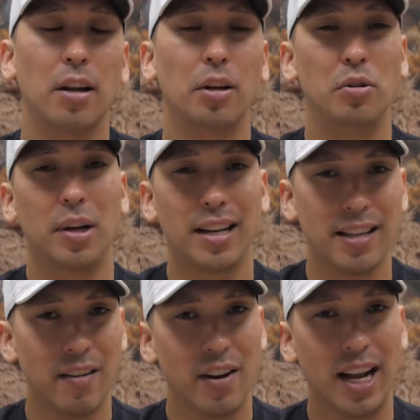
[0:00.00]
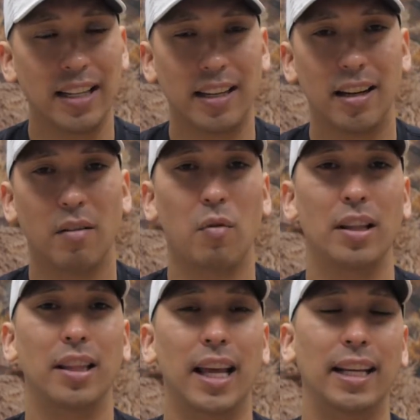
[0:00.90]
do you guys have an idea of
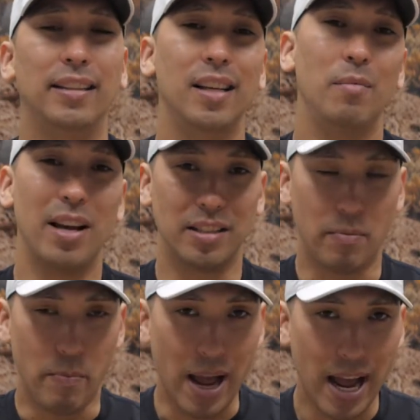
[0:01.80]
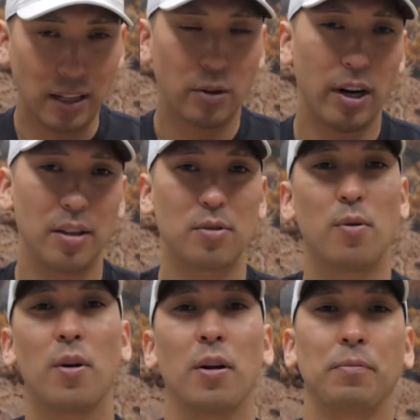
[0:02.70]
what they deem as a bad credit
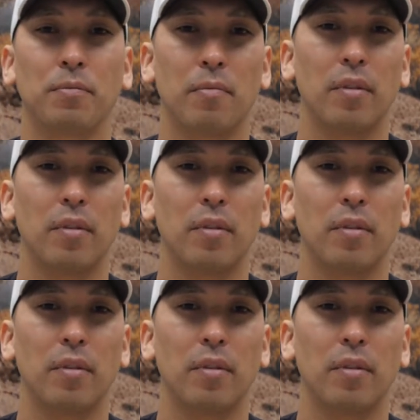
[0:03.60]
score?